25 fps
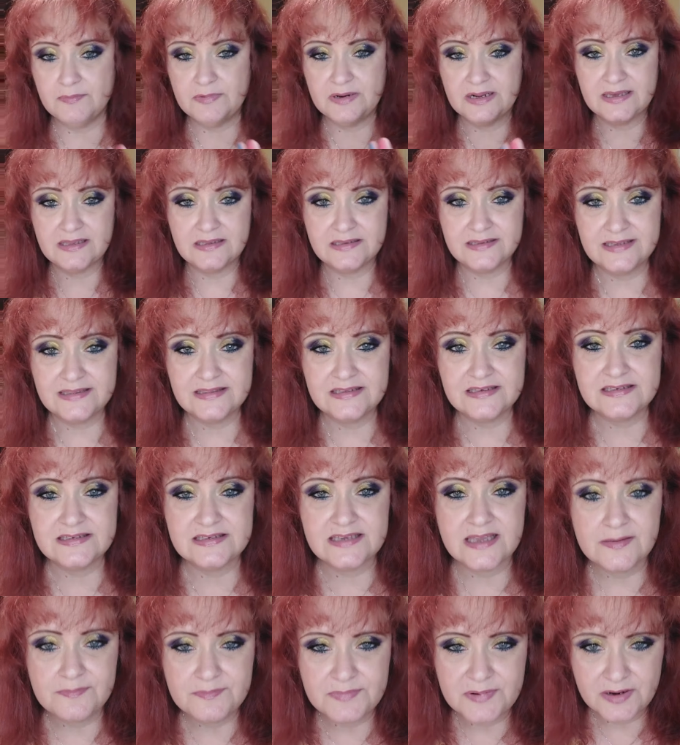I'm gonna clean
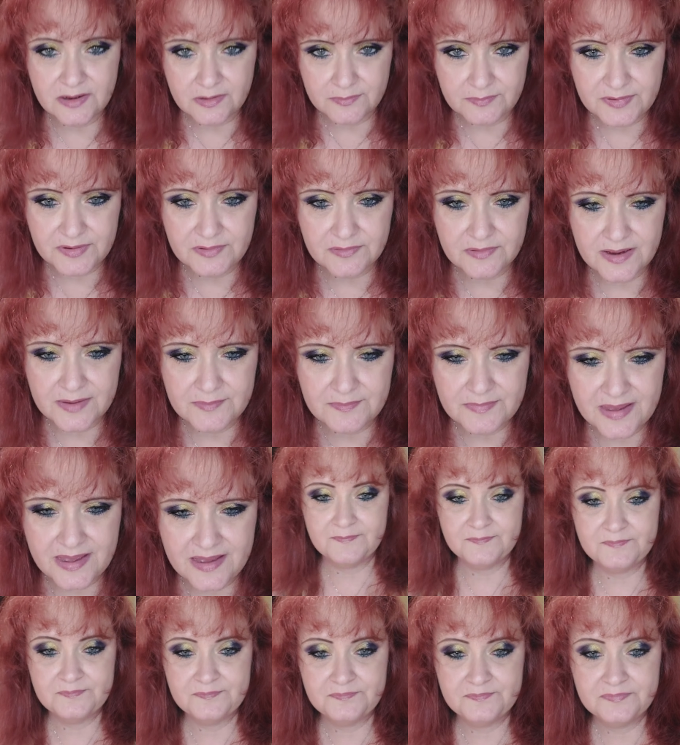this up and I'll be right
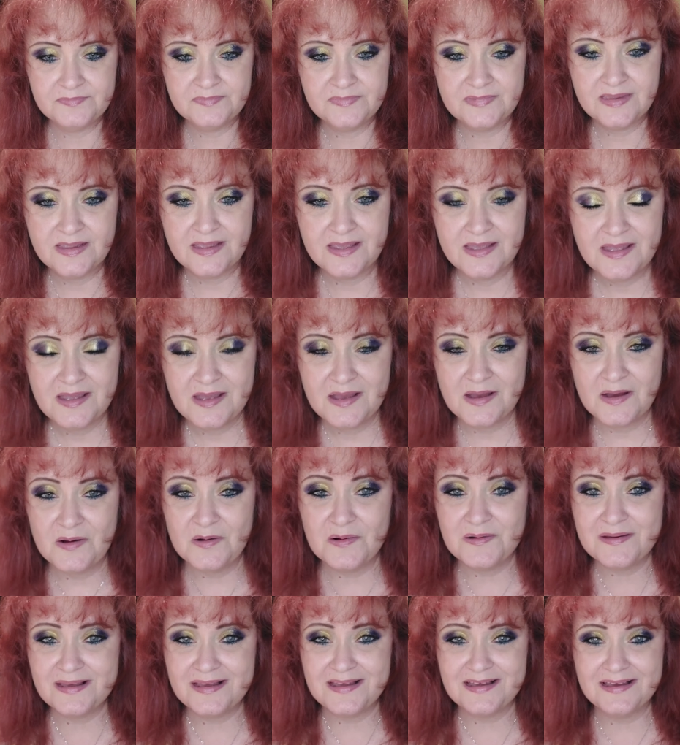back.
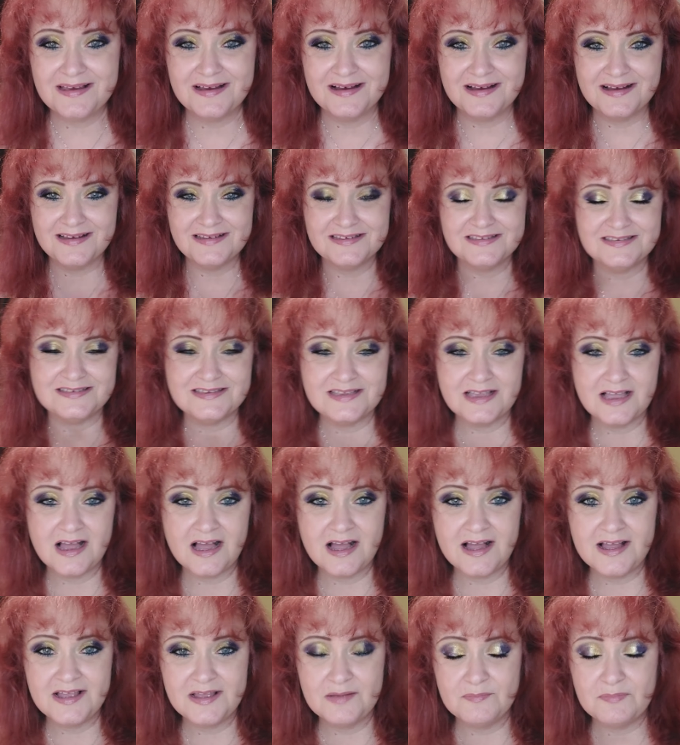Okay, guys,
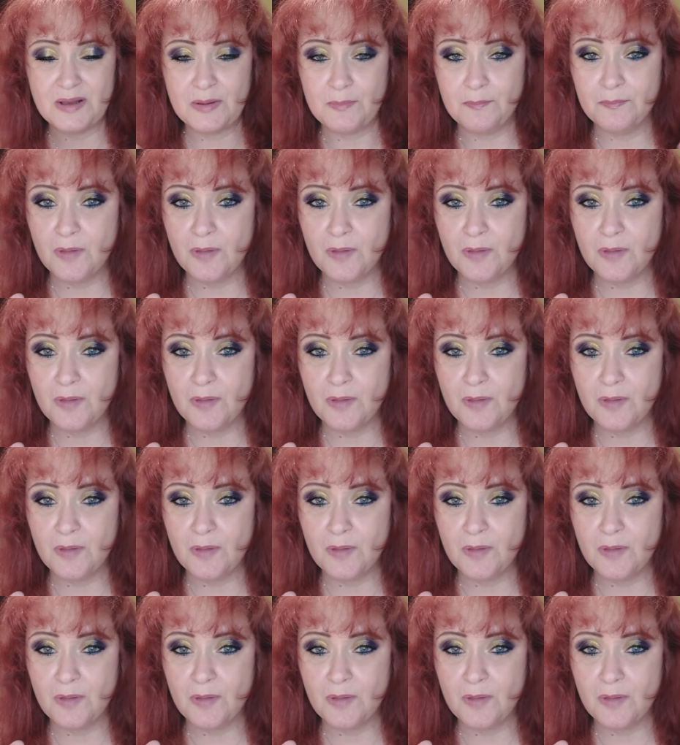I am a